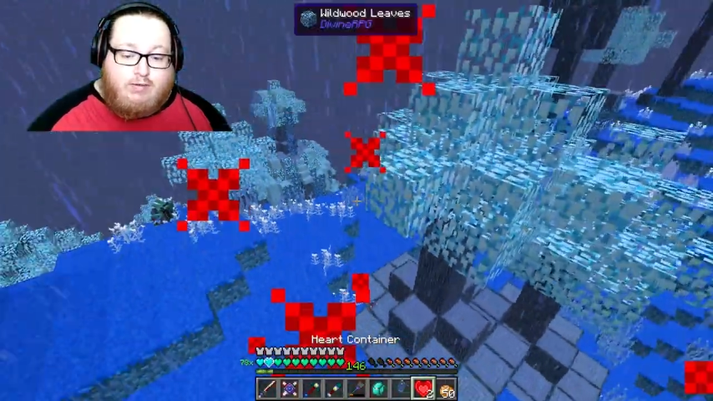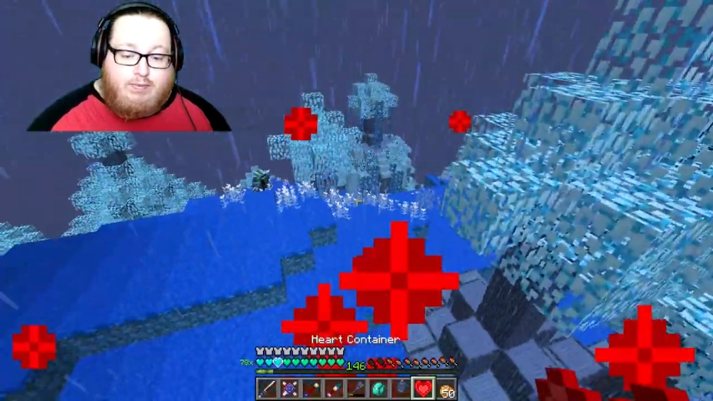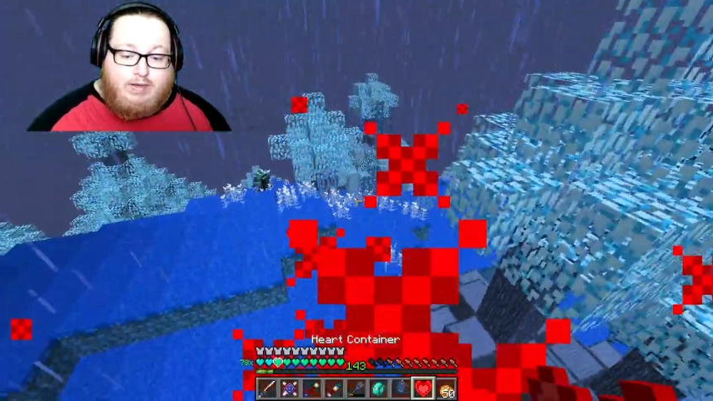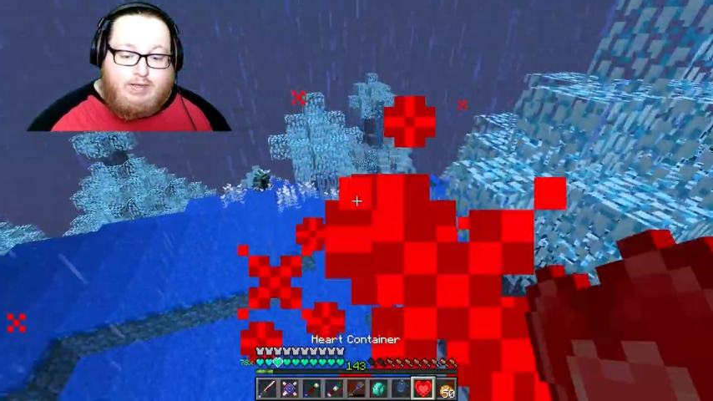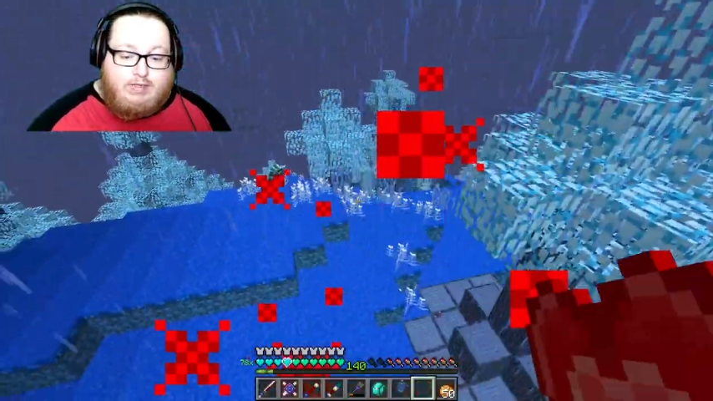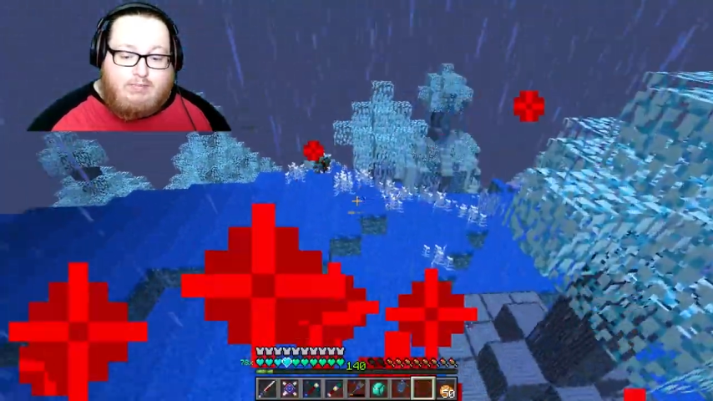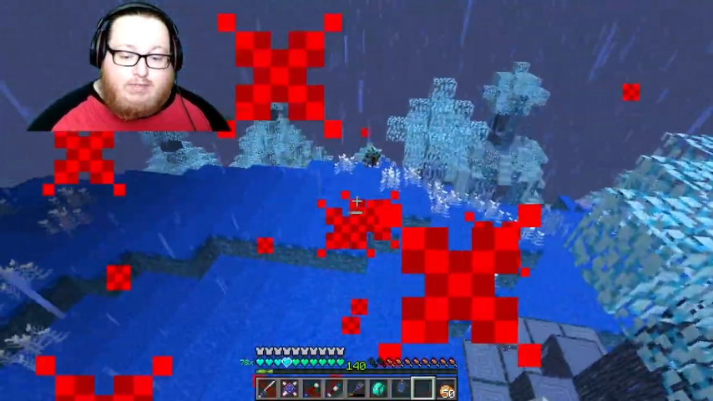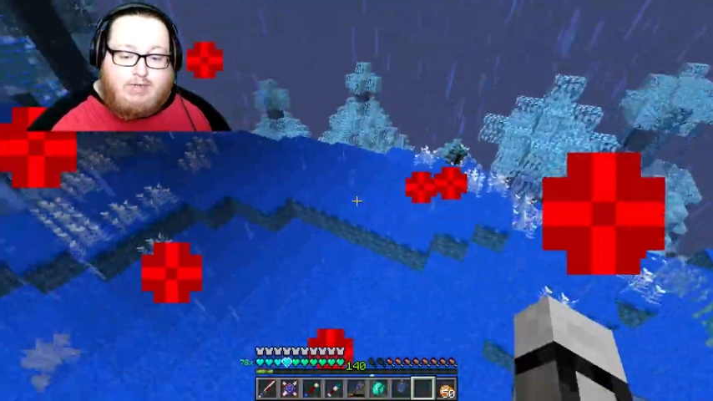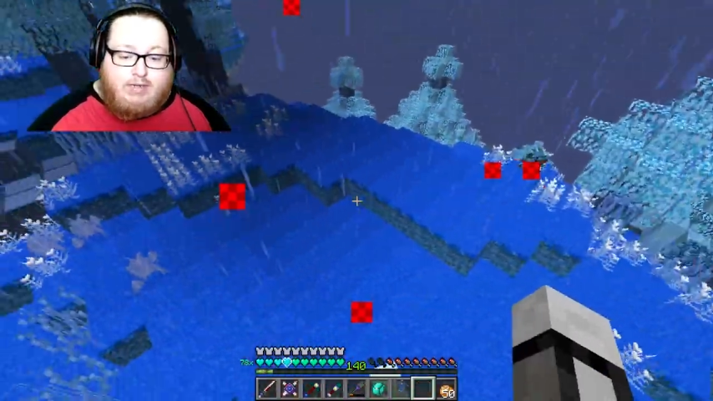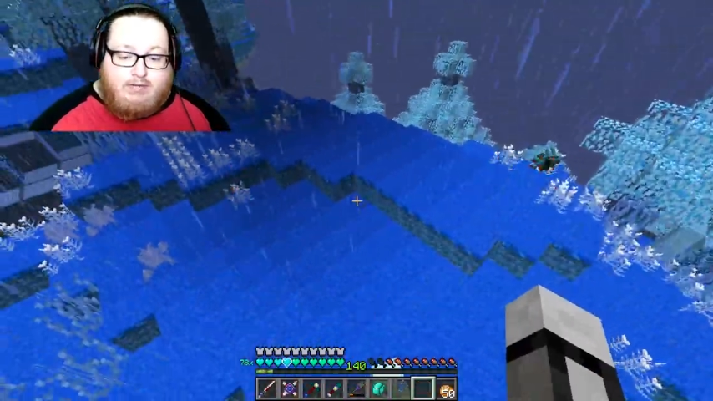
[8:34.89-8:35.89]
because that means
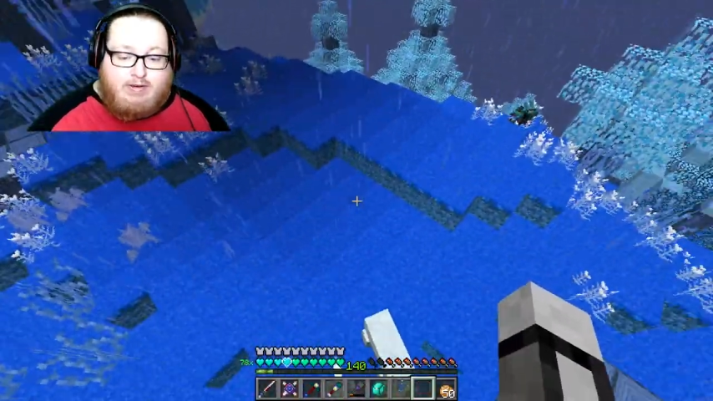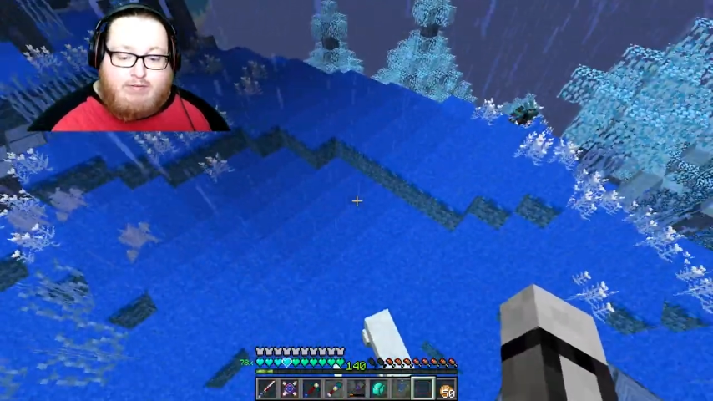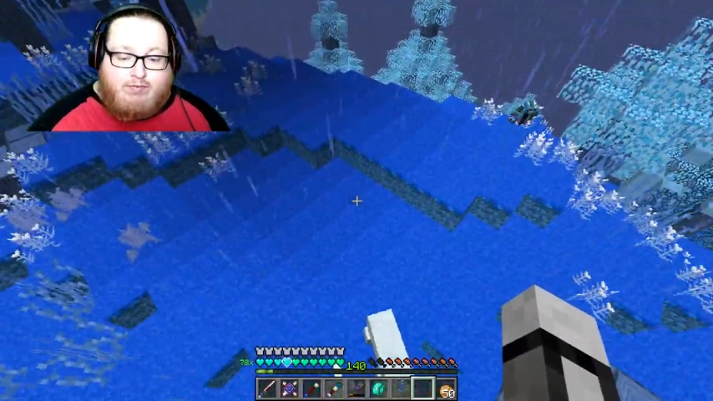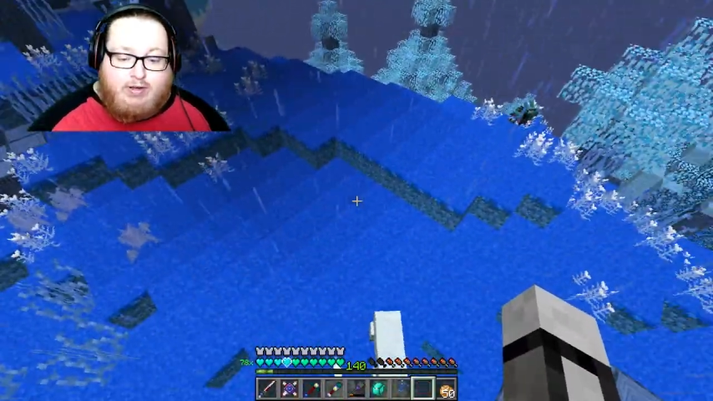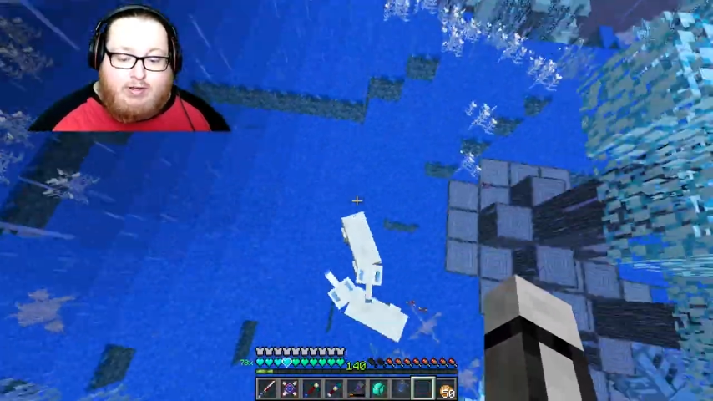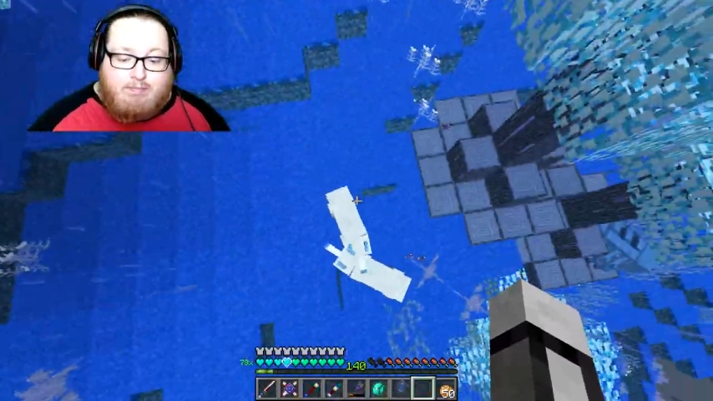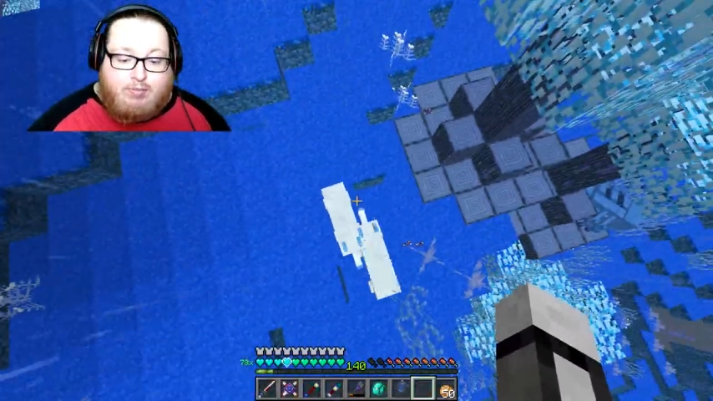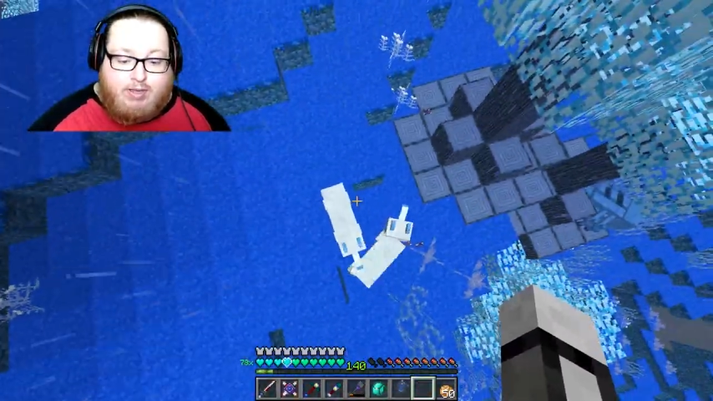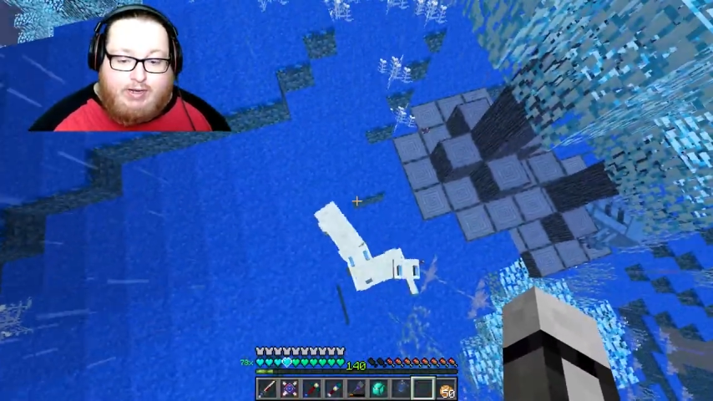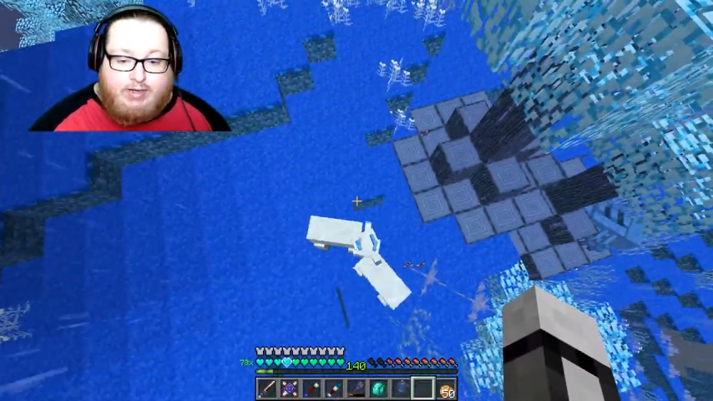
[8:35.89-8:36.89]
I didn't have to fight any
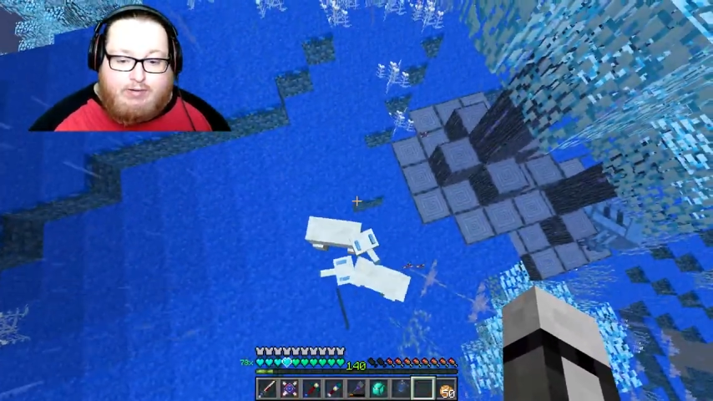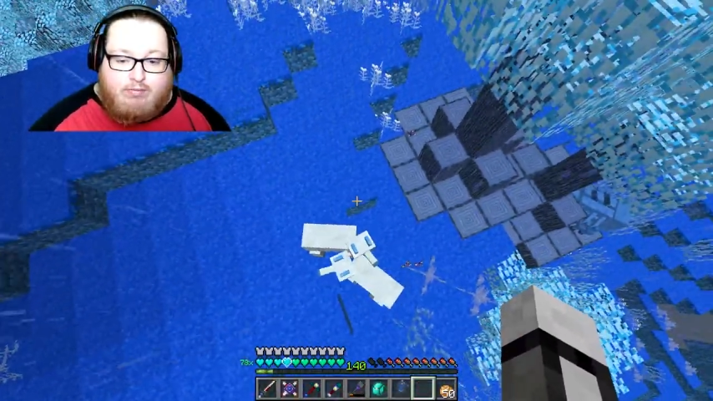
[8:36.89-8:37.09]
blighted